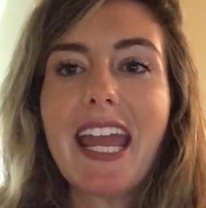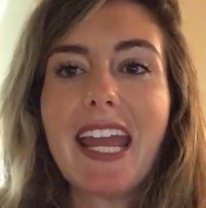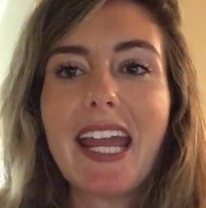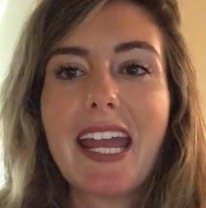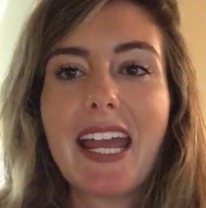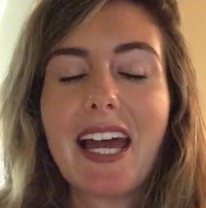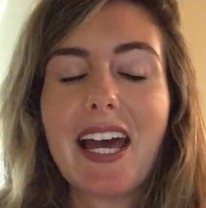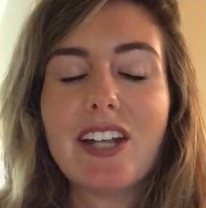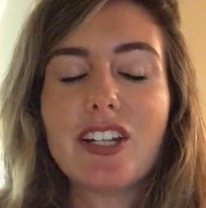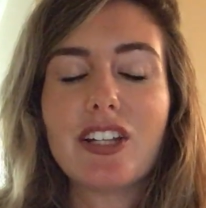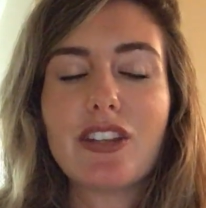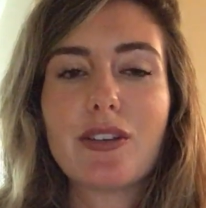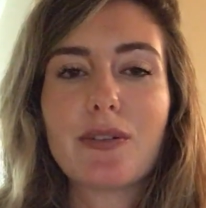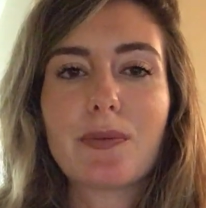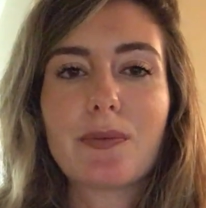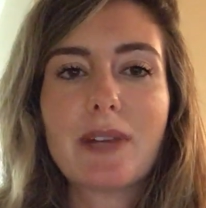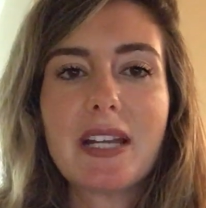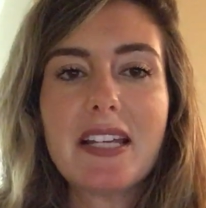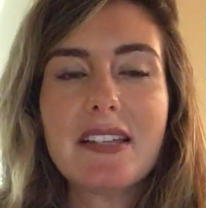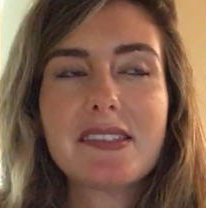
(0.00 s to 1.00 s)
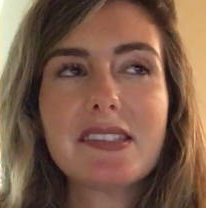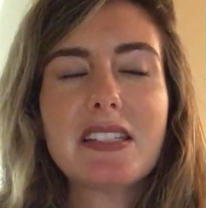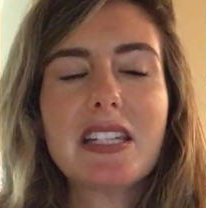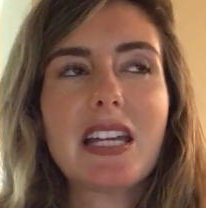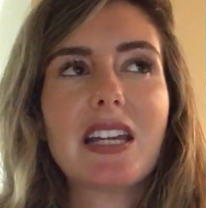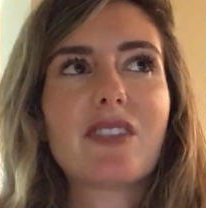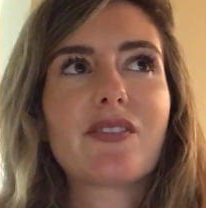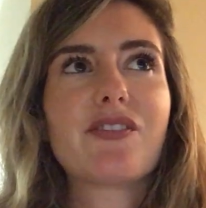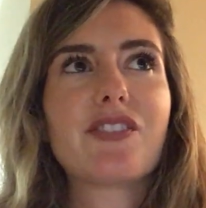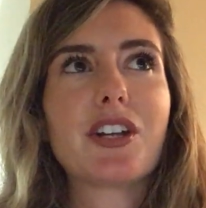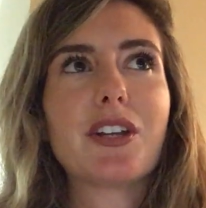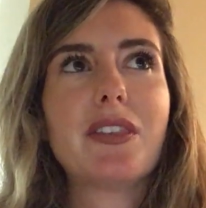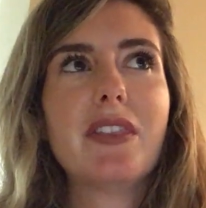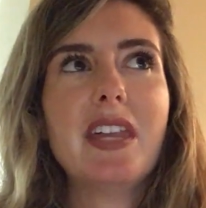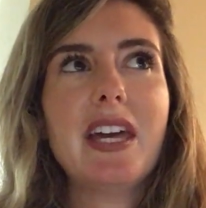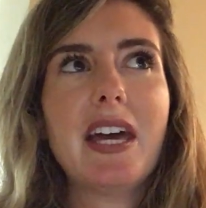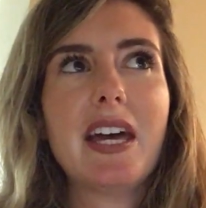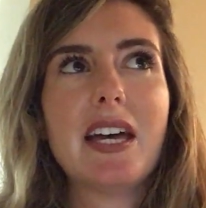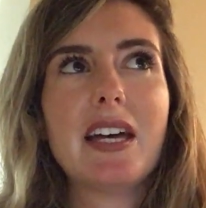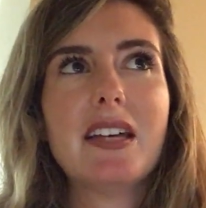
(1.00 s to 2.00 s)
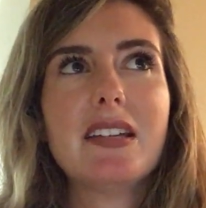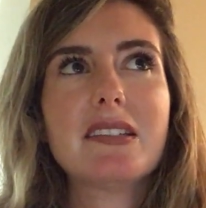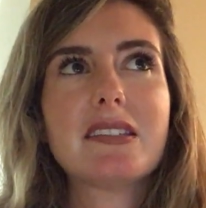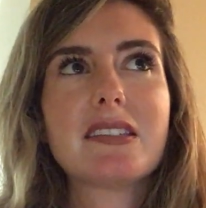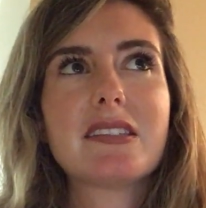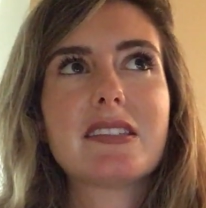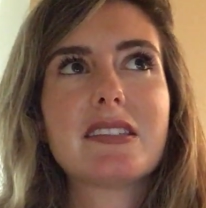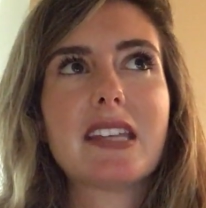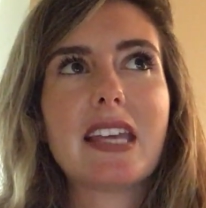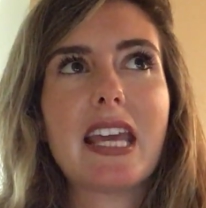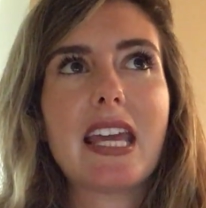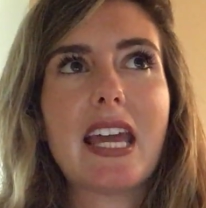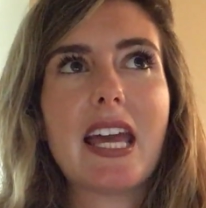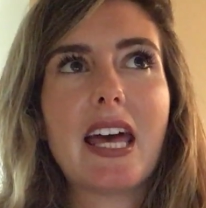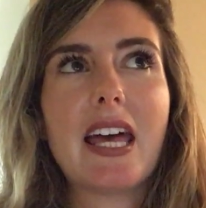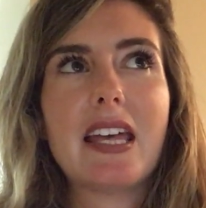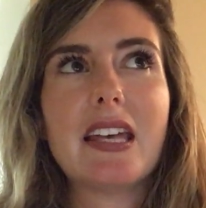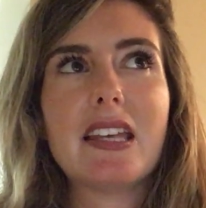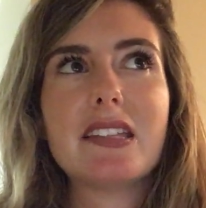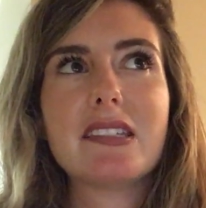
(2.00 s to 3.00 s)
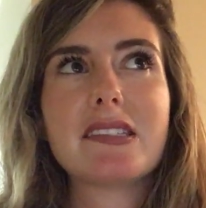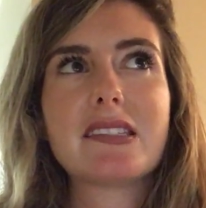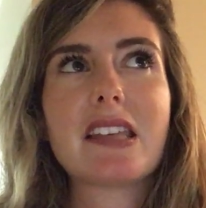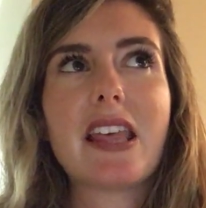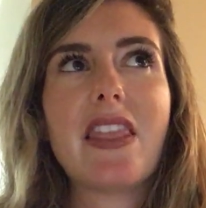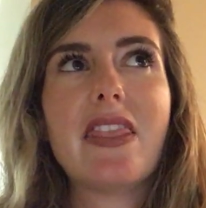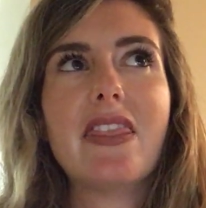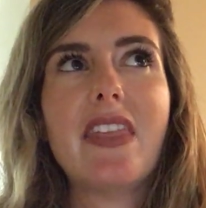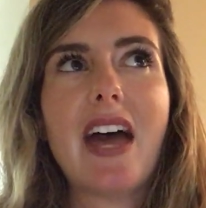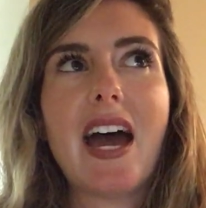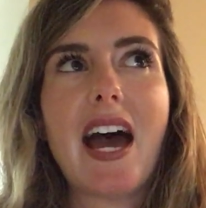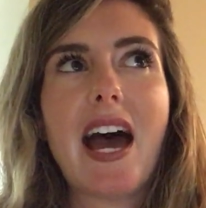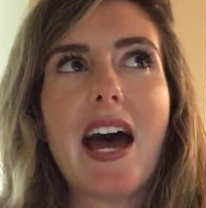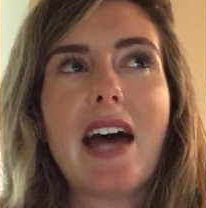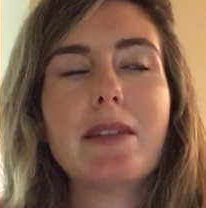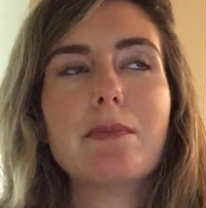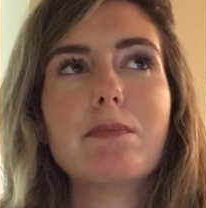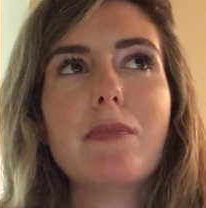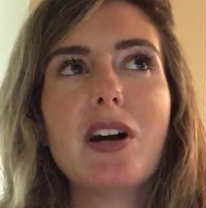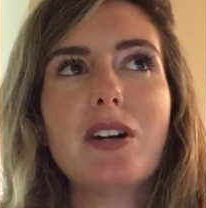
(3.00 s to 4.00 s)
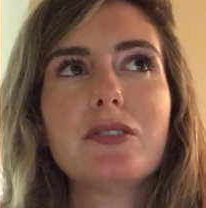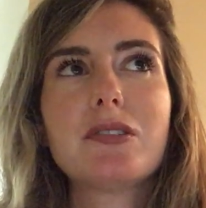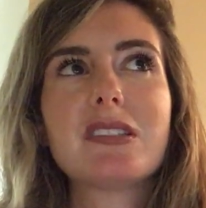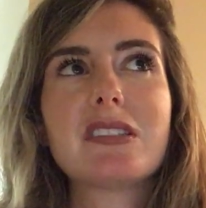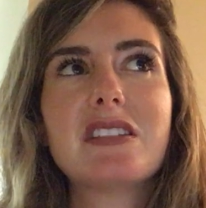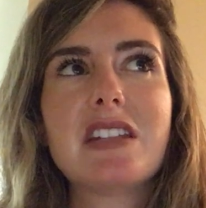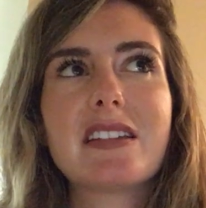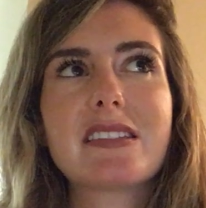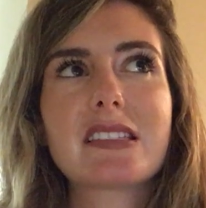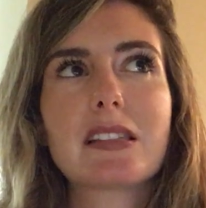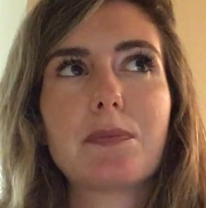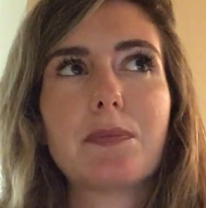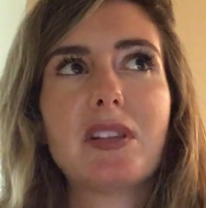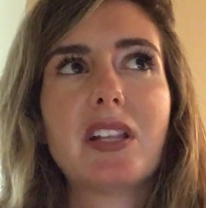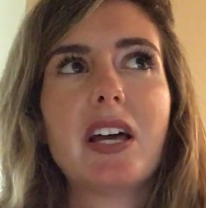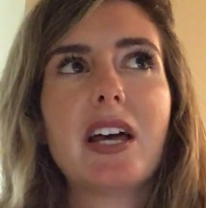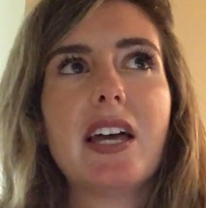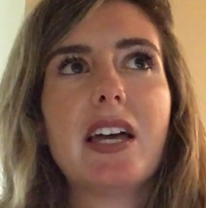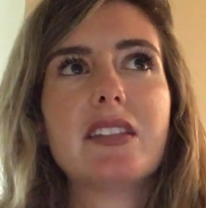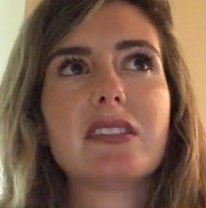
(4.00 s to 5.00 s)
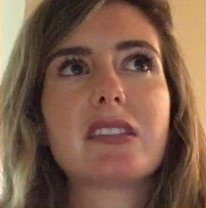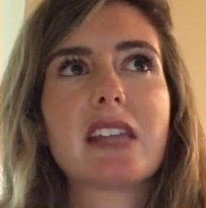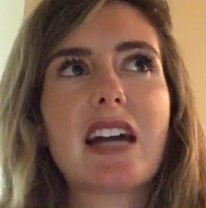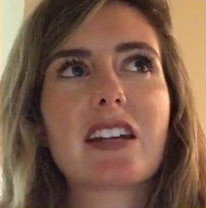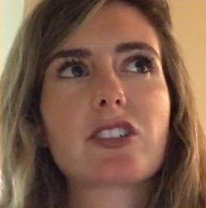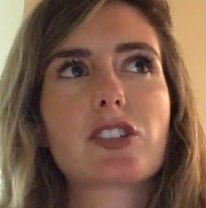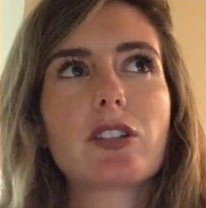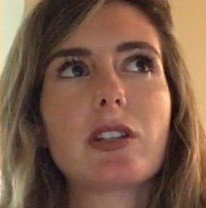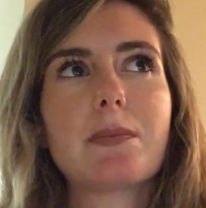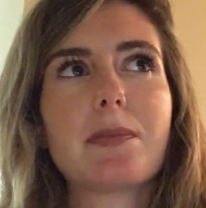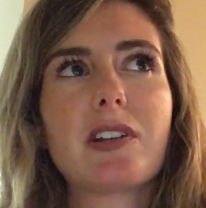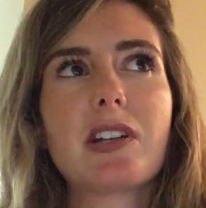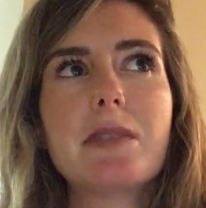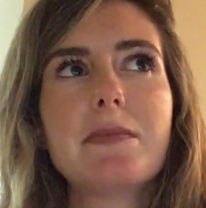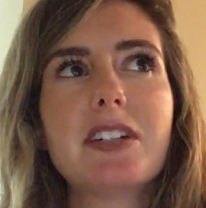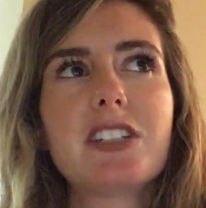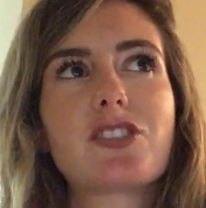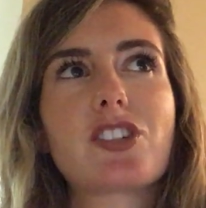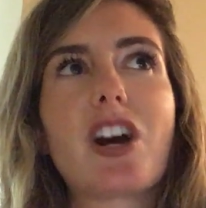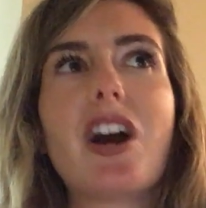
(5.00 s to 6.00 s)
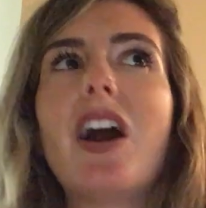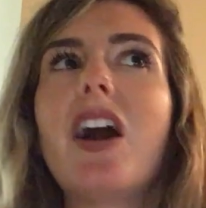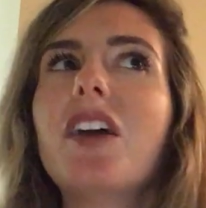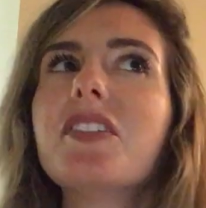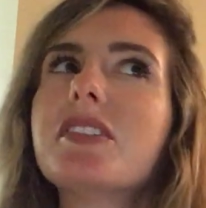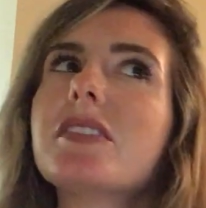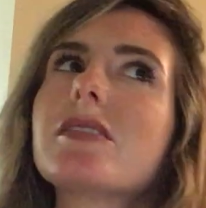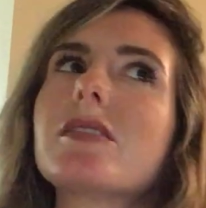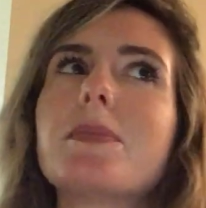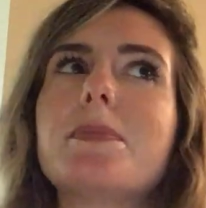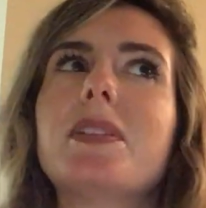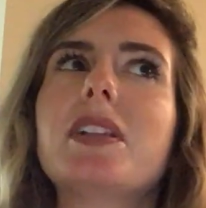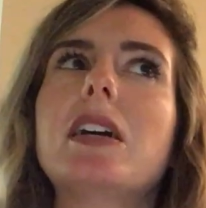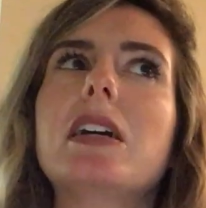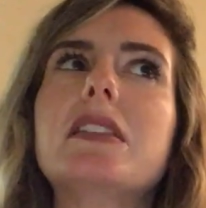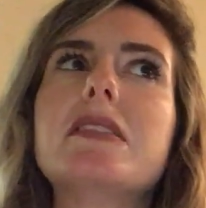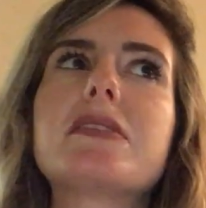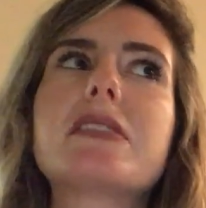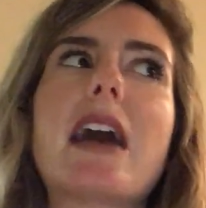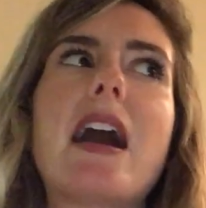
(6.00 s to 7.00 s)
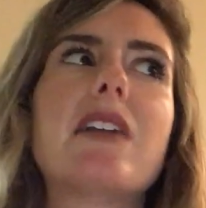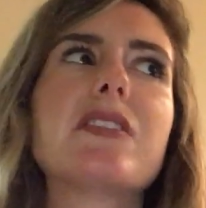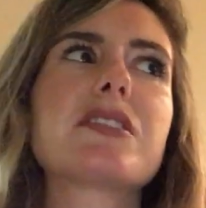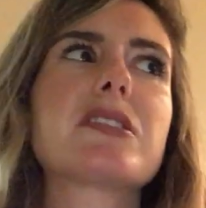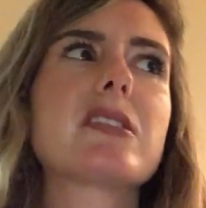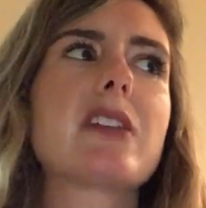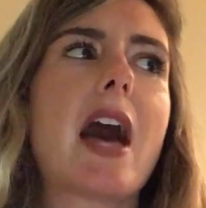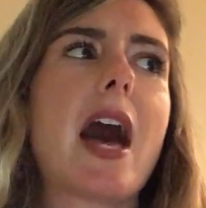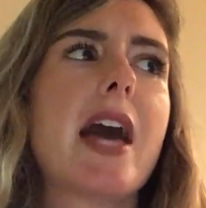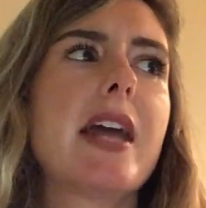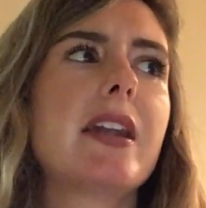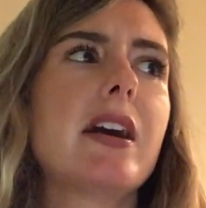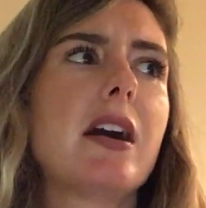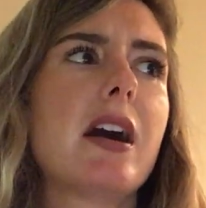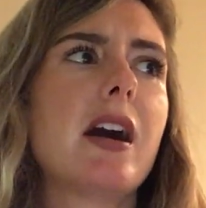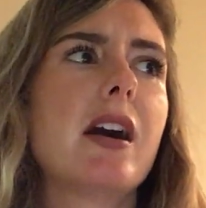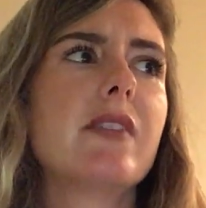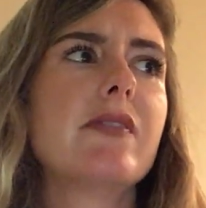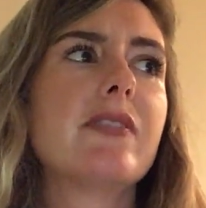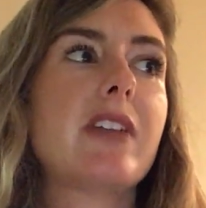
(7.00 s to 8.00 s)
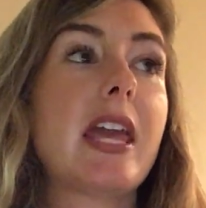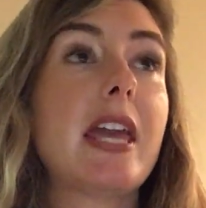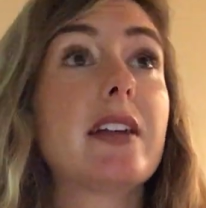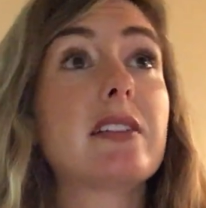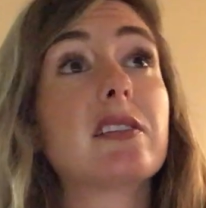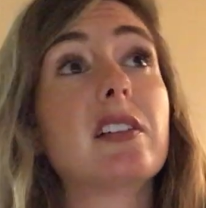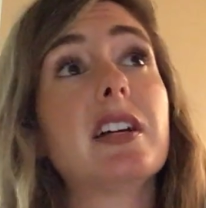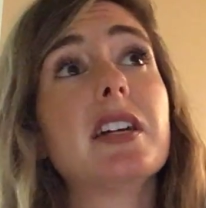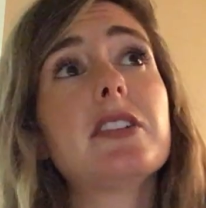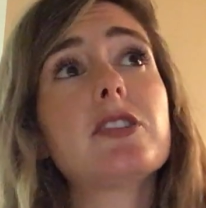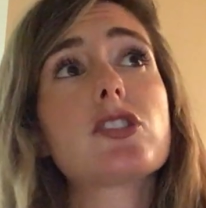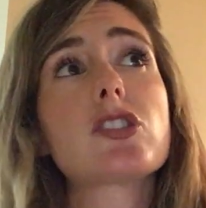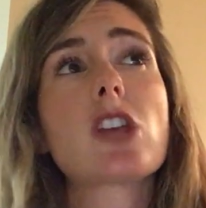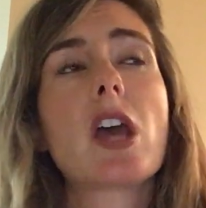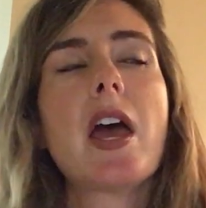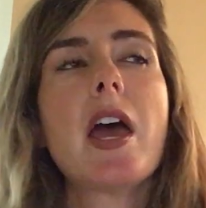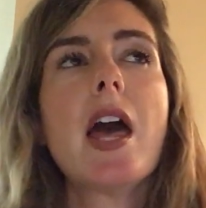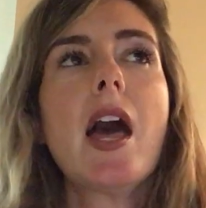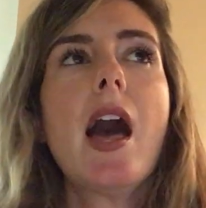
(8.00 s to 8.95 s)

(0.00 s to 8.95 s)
And the reasoning for this is that most disciplines, actually pretty much all disciplines outside of English,